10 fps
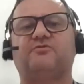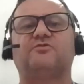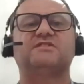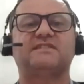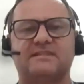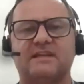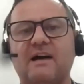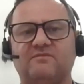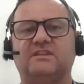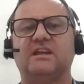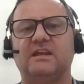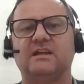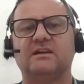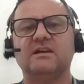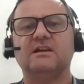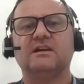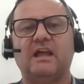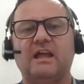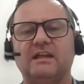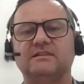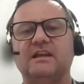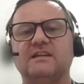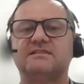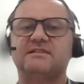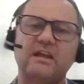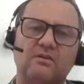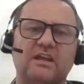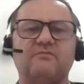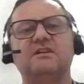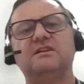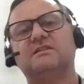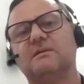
for something and say, okay, we need